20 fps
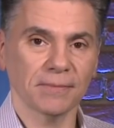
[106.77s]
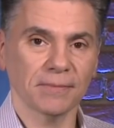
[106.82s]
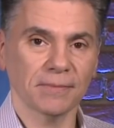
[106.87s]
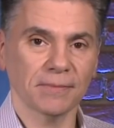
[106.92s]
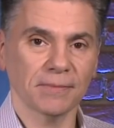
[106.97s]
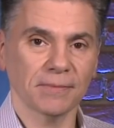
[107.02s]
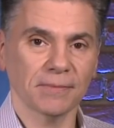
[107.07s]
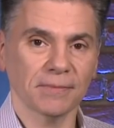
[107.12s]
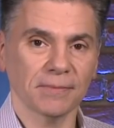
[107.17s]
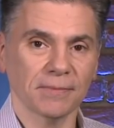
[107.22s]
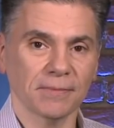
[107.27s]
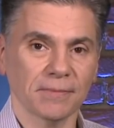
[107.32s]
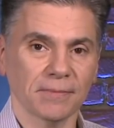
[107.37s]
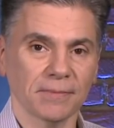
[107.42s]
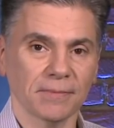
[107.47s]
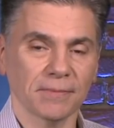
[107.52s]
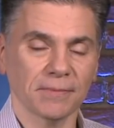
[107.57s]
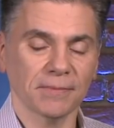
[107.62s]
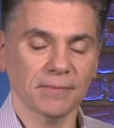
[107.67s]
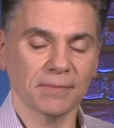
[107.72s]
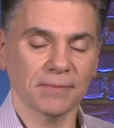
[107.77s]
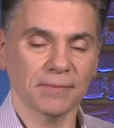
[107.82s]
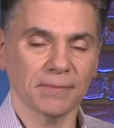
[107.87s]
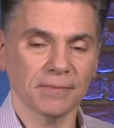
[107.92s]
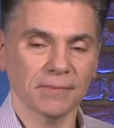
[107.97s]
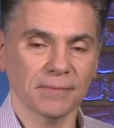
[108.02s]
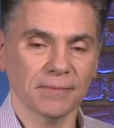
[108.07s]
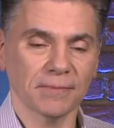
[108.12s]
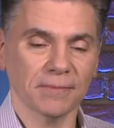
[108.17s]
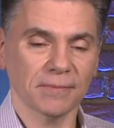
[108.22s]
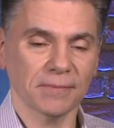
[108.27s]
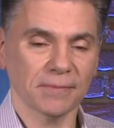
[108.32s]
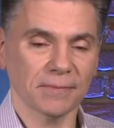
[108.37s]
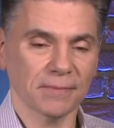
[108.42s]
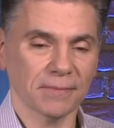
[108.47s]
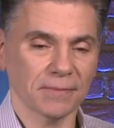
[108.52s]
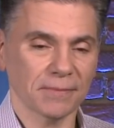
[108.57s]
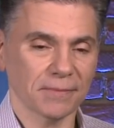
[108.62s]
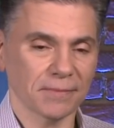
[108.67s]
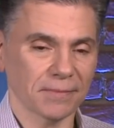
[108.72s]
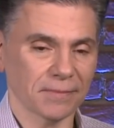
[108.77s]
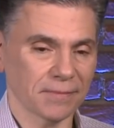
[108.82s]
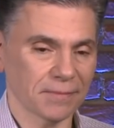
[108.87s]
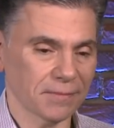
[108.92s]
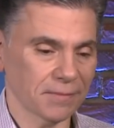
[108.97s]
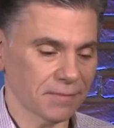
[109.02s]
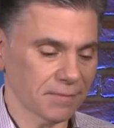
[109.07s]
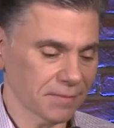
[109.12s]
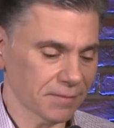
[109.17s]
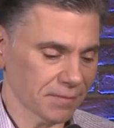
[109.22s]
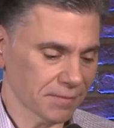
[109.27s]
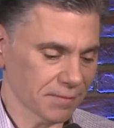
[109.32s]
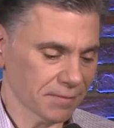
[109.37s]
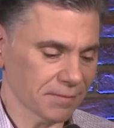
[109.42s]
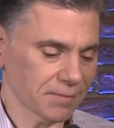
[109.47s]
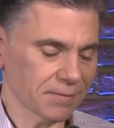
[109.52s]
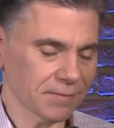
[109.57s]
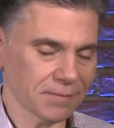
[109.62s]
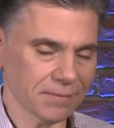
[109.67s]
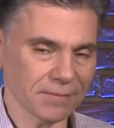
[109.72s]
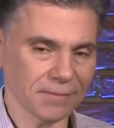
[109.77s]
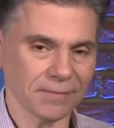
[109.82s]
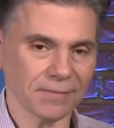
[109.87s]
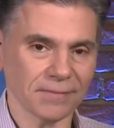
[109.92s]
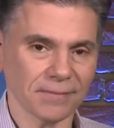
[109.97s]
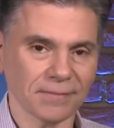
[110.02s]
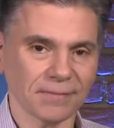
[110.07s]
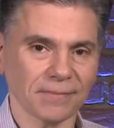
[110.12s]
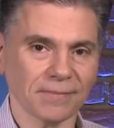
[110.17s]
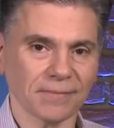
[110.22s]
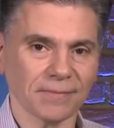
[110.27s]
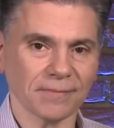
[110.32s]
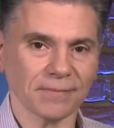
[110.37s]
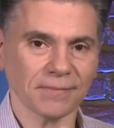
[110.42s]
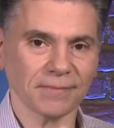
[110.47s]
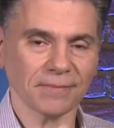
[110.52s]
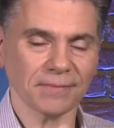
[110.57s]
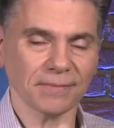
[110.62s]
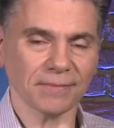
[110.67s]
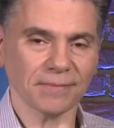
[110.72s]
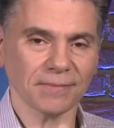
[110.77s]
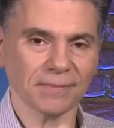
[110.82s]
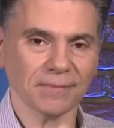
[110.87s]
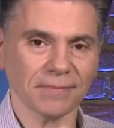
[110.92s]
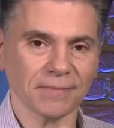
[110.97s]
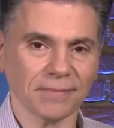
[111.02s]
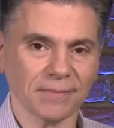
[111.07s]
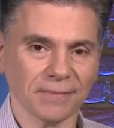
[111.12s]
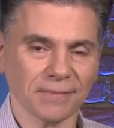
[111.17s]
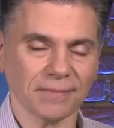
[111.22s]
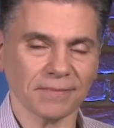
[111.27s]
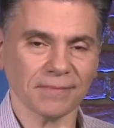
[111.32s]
[no speech]